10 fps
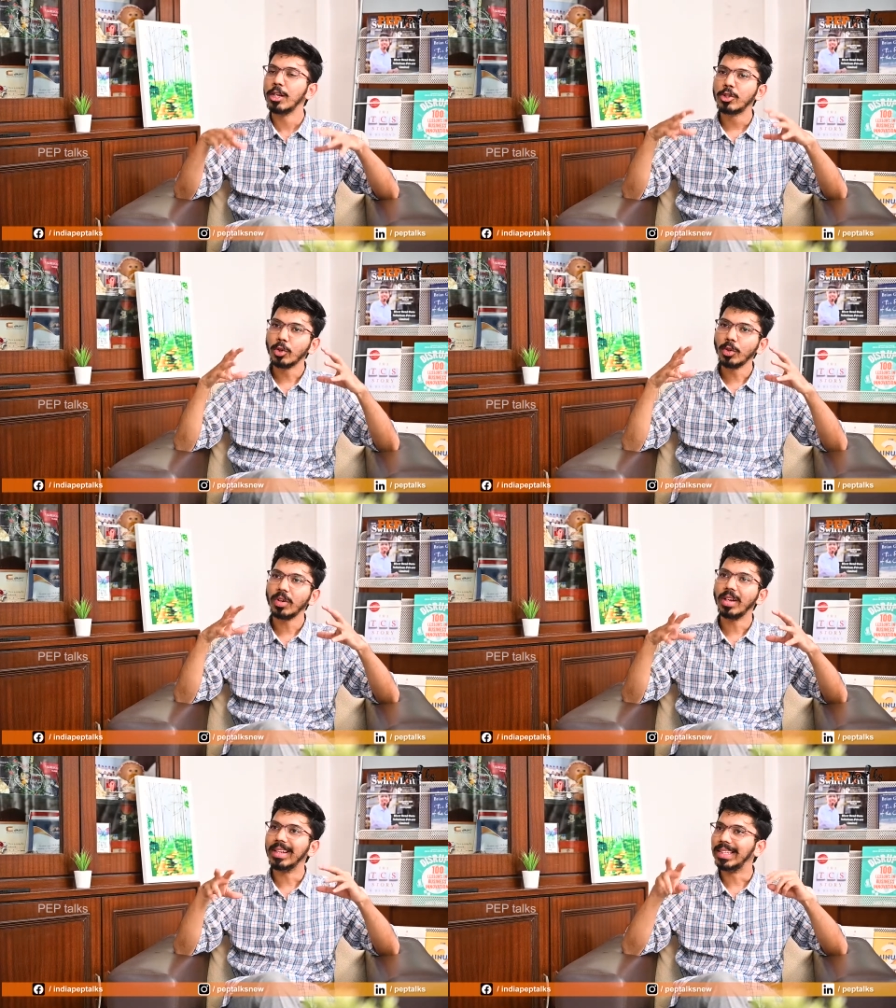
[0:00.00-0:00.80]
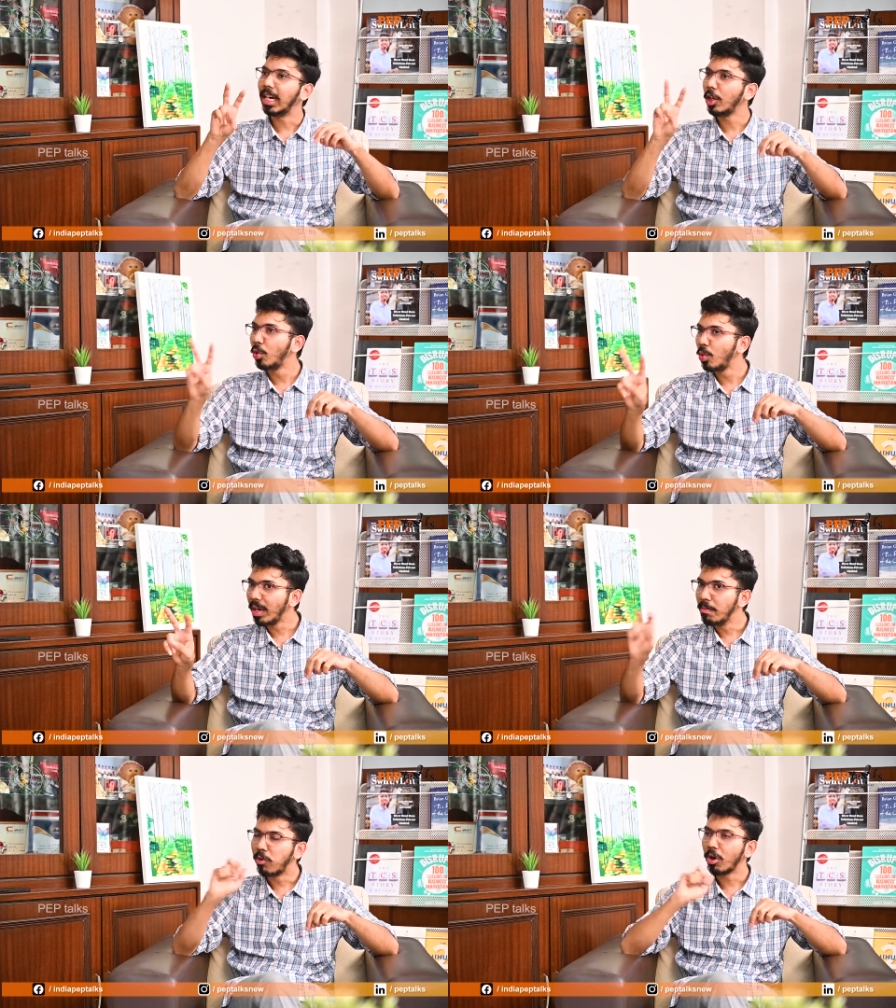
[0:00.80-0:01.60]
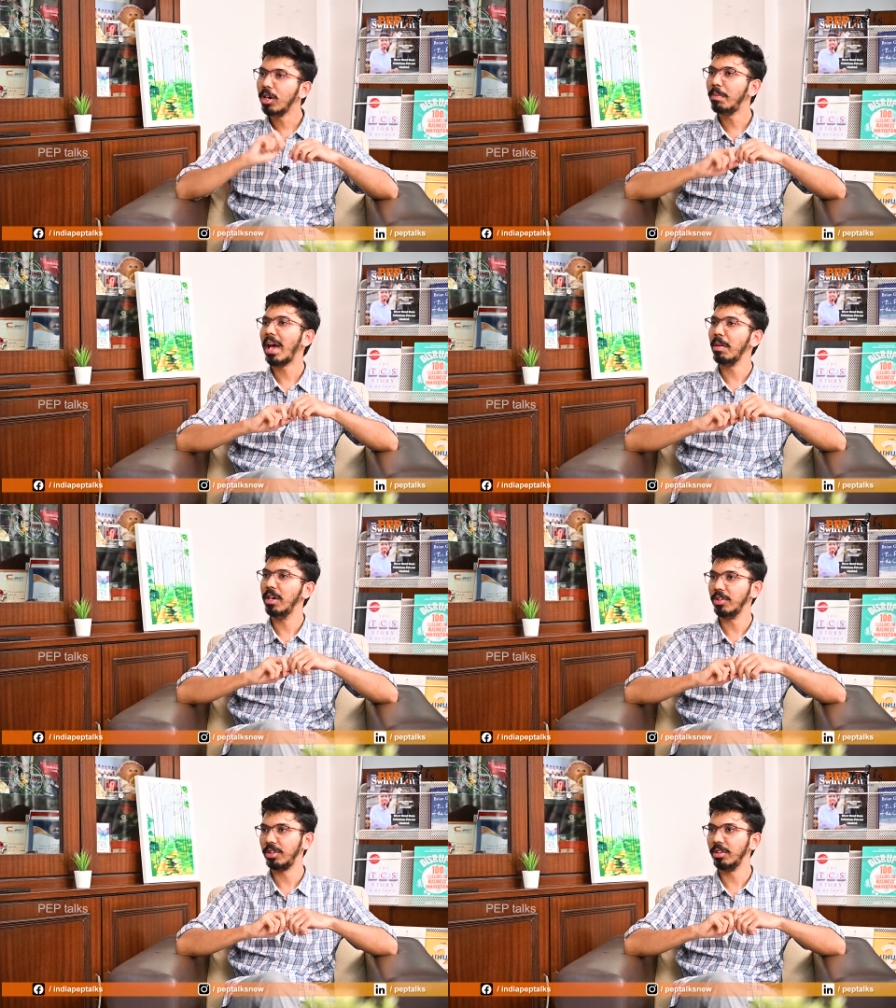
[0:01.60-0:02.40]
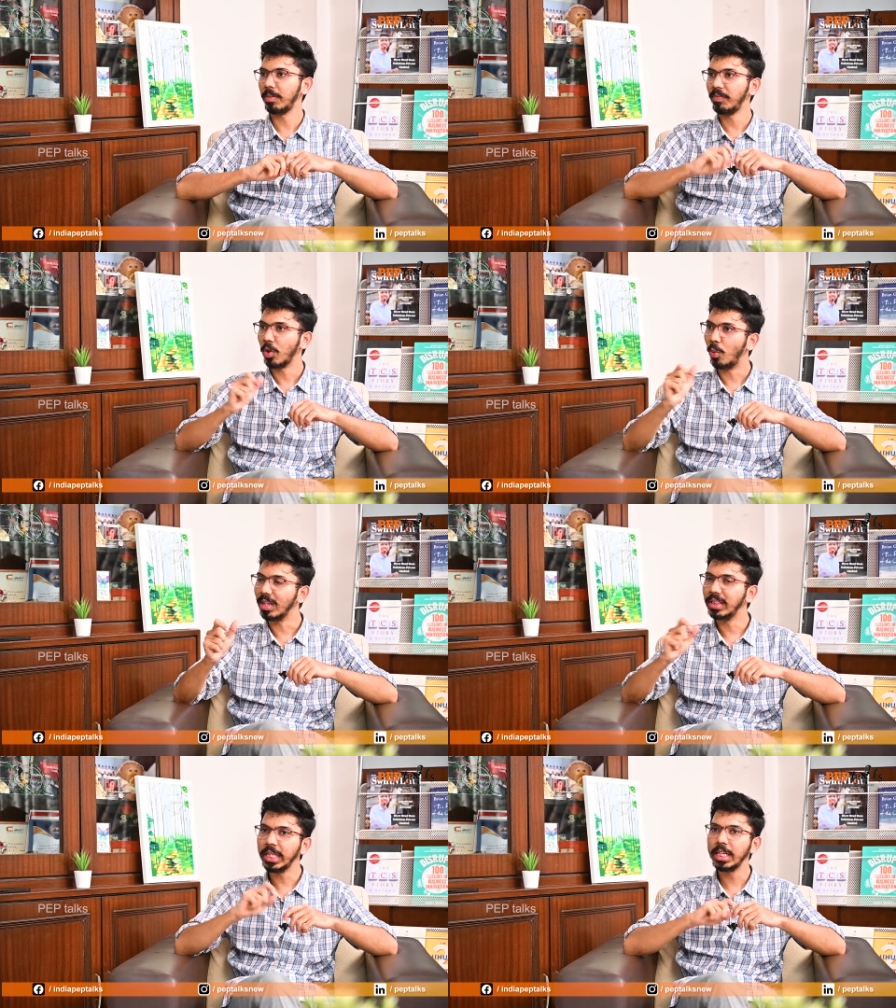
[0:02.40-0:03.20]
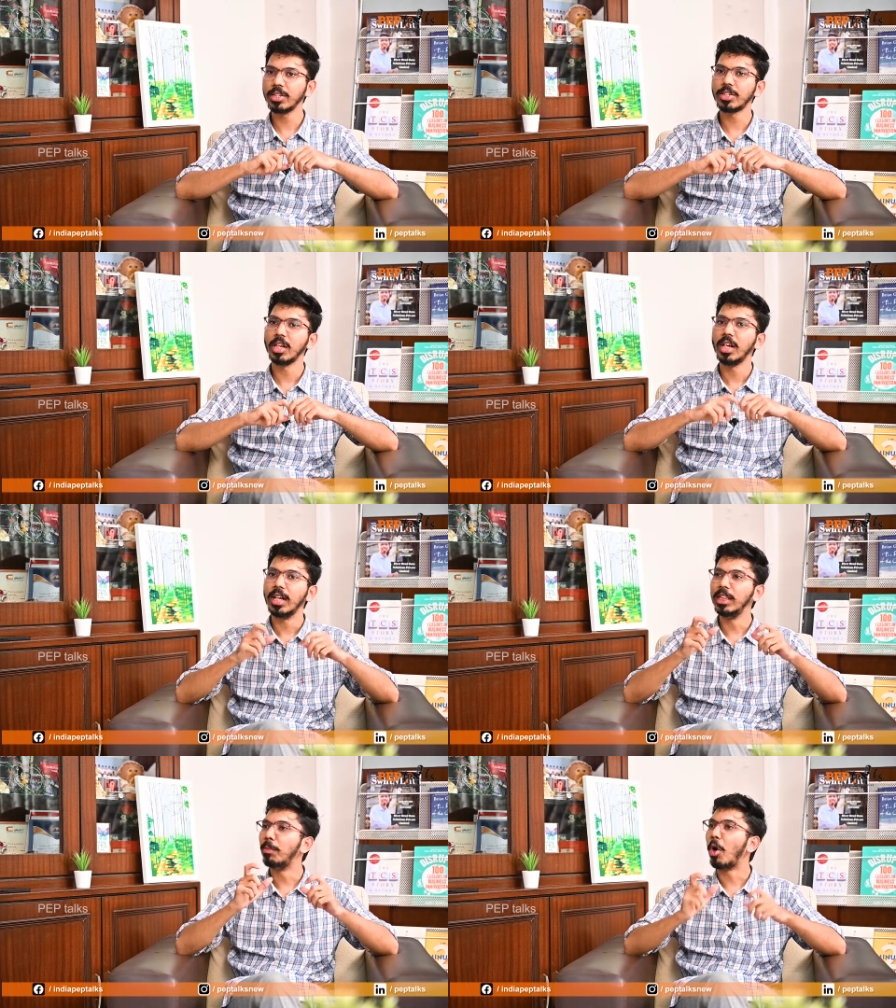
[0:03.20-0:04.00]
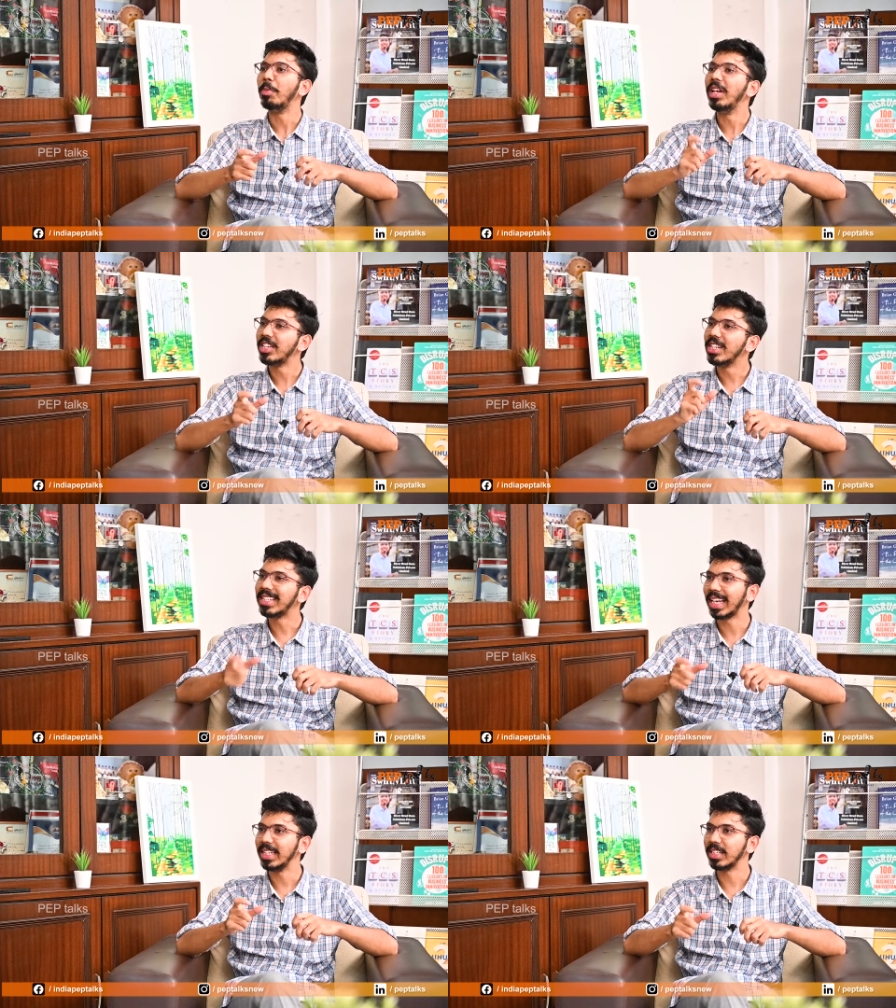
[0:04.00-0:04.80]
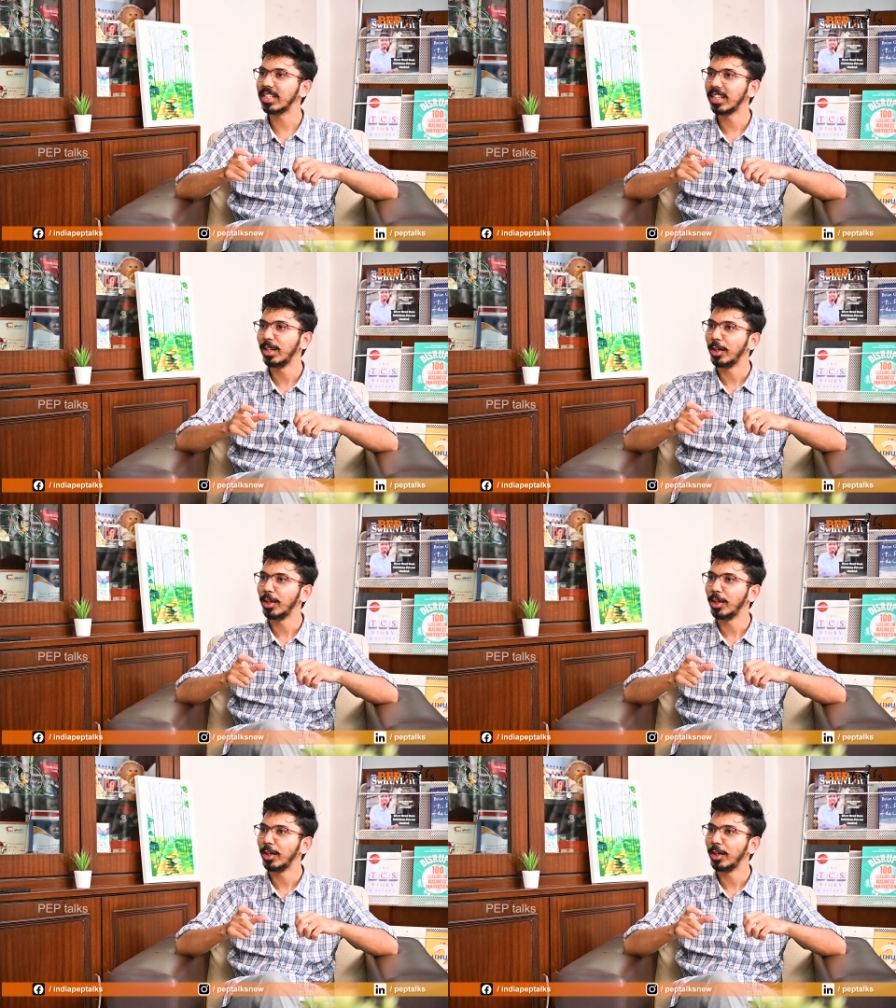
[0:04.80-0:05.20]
So there are 2 important parameters here. One thing is the population size.